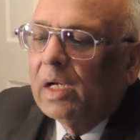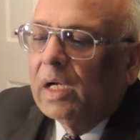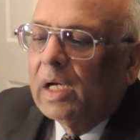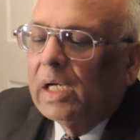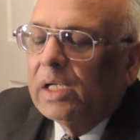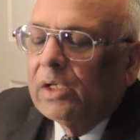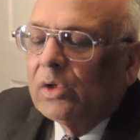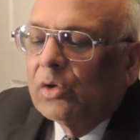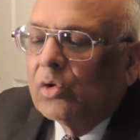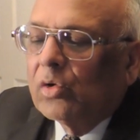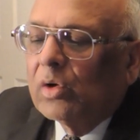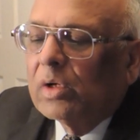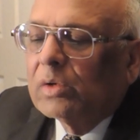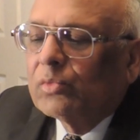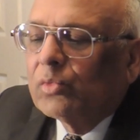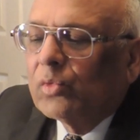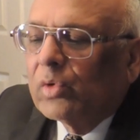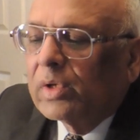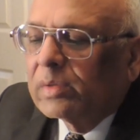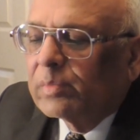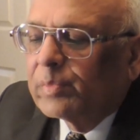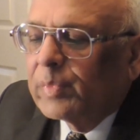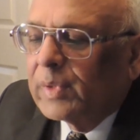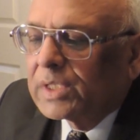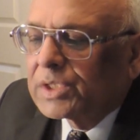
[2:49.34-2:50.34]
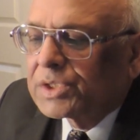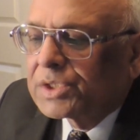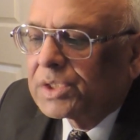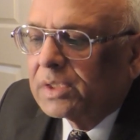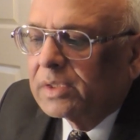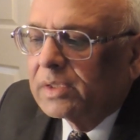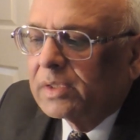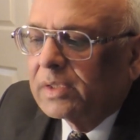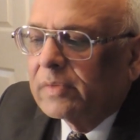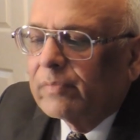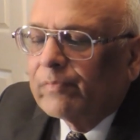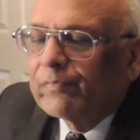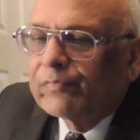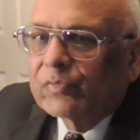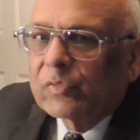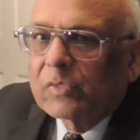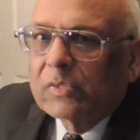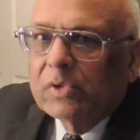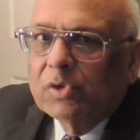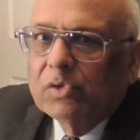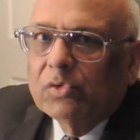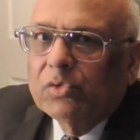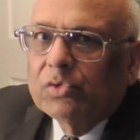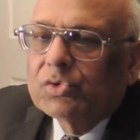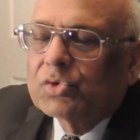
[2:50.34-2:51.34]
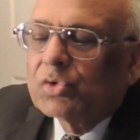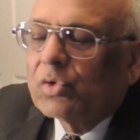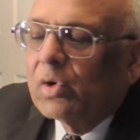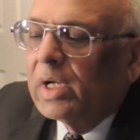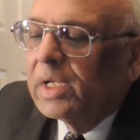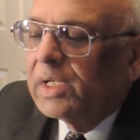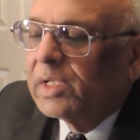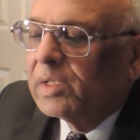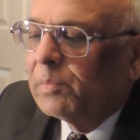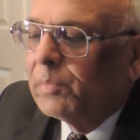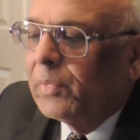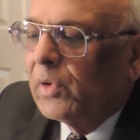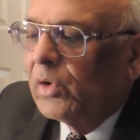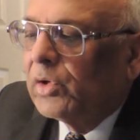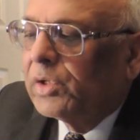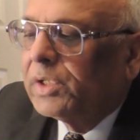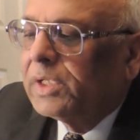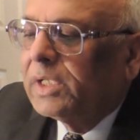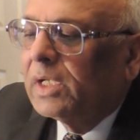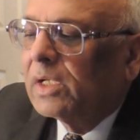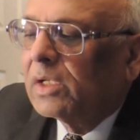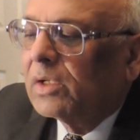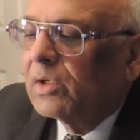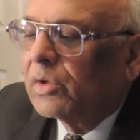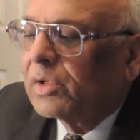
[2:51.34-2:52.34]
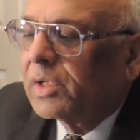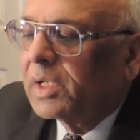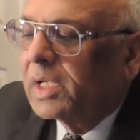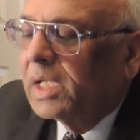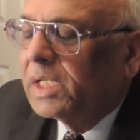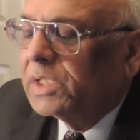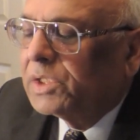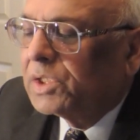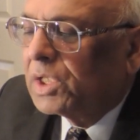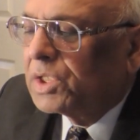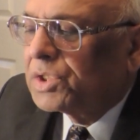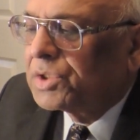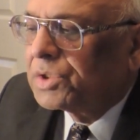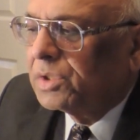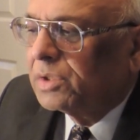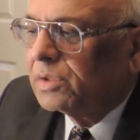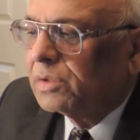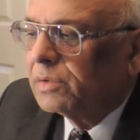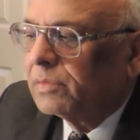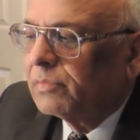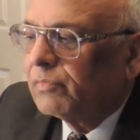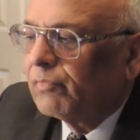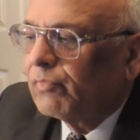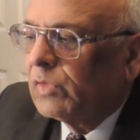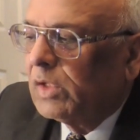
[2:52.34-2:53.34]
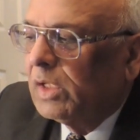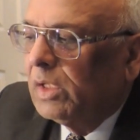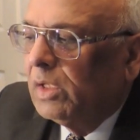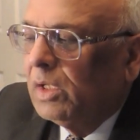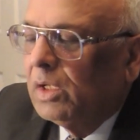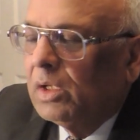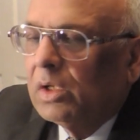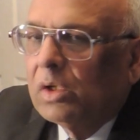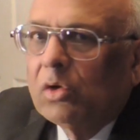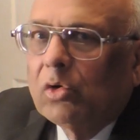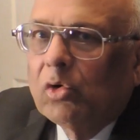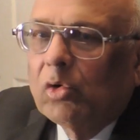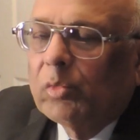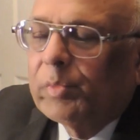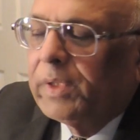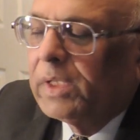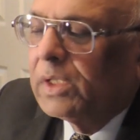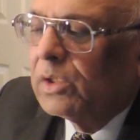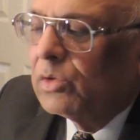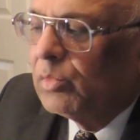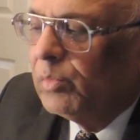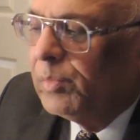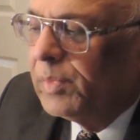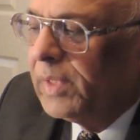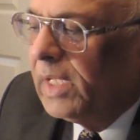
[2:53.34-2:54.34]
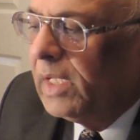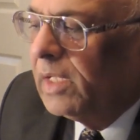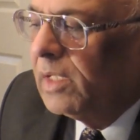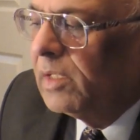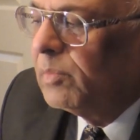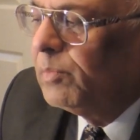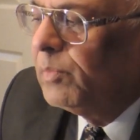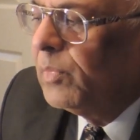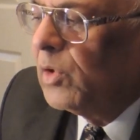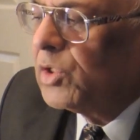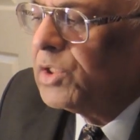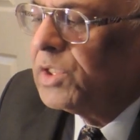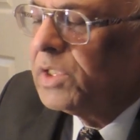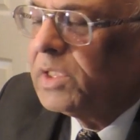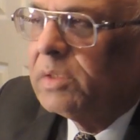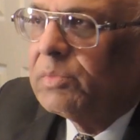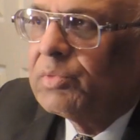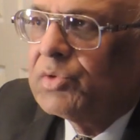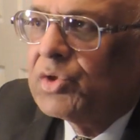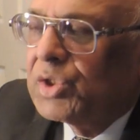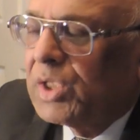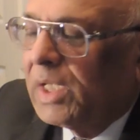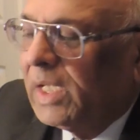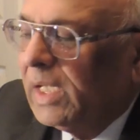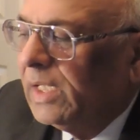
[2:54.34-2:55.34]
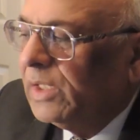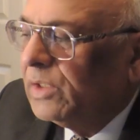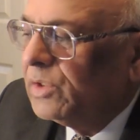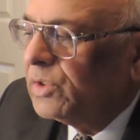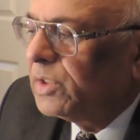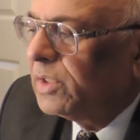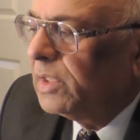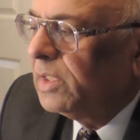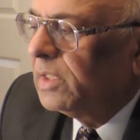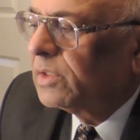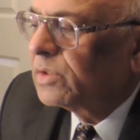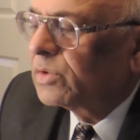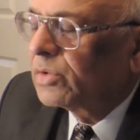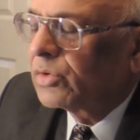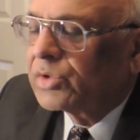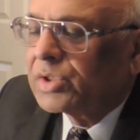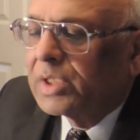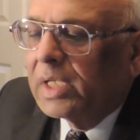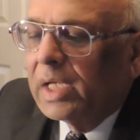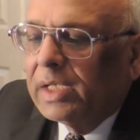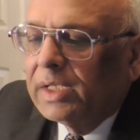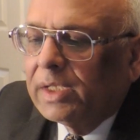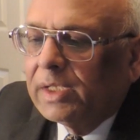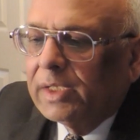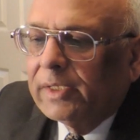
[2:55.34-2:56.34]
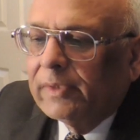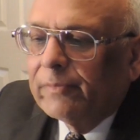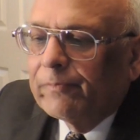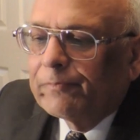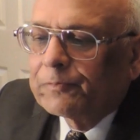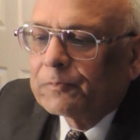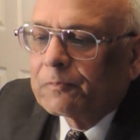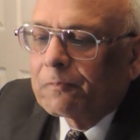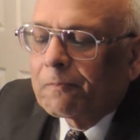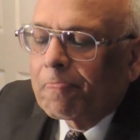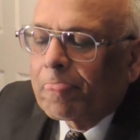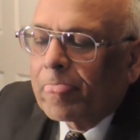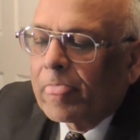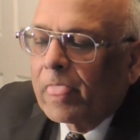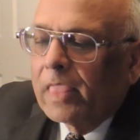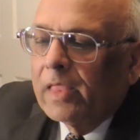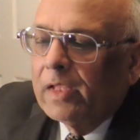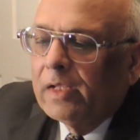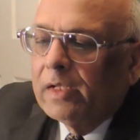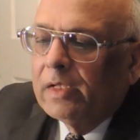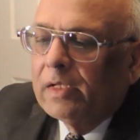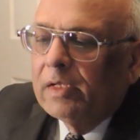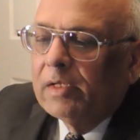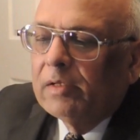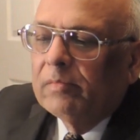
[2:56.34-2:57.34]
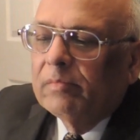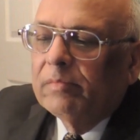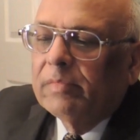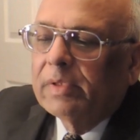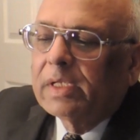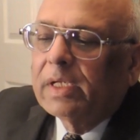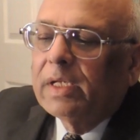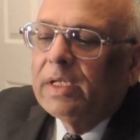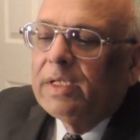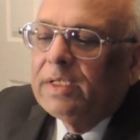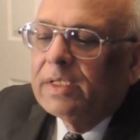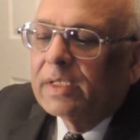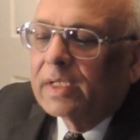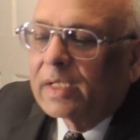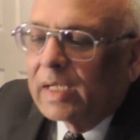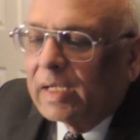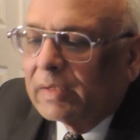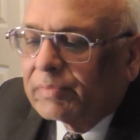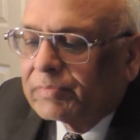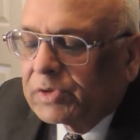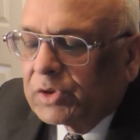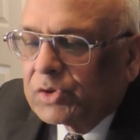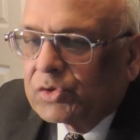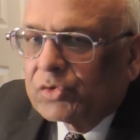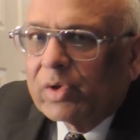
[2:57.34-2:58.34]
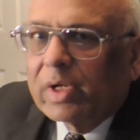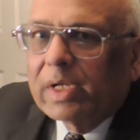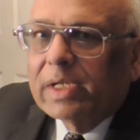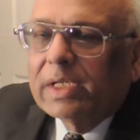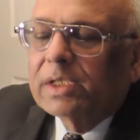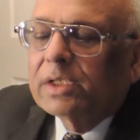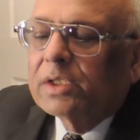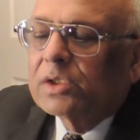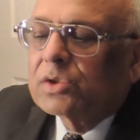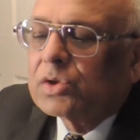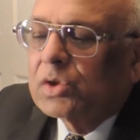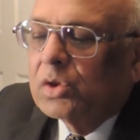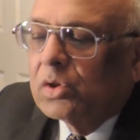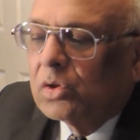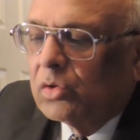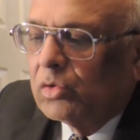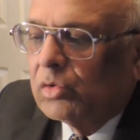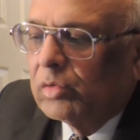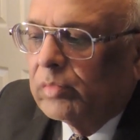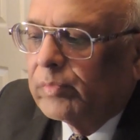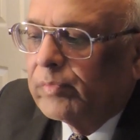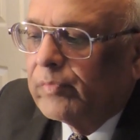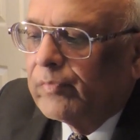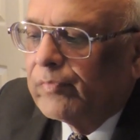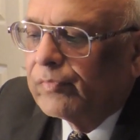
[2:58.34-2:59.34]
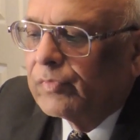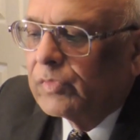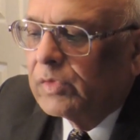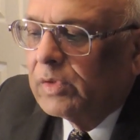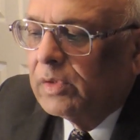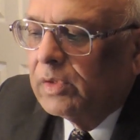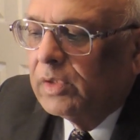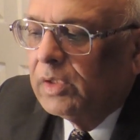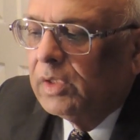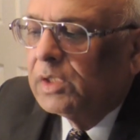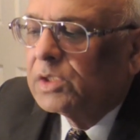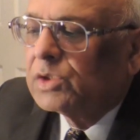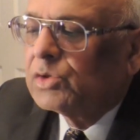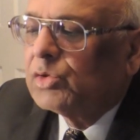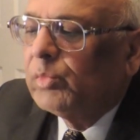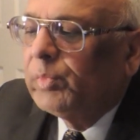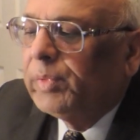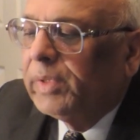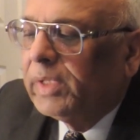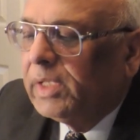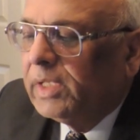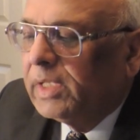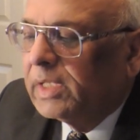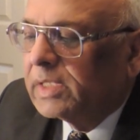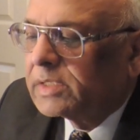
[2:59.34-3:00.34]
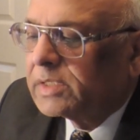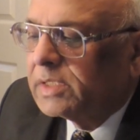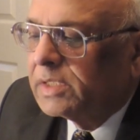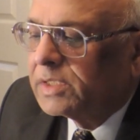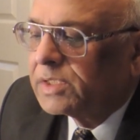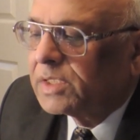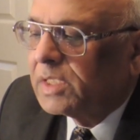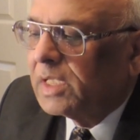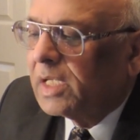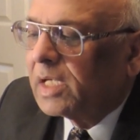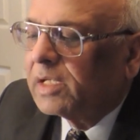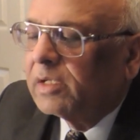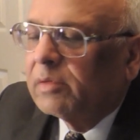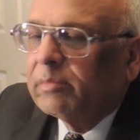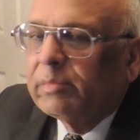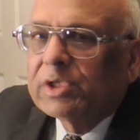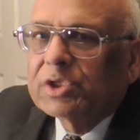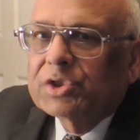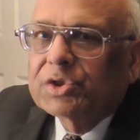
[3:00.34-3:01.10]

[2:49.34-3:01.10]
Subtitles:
I know of one person who joined a political organization, hoping to bring positive change in society. But a year after joining this group, his superiors started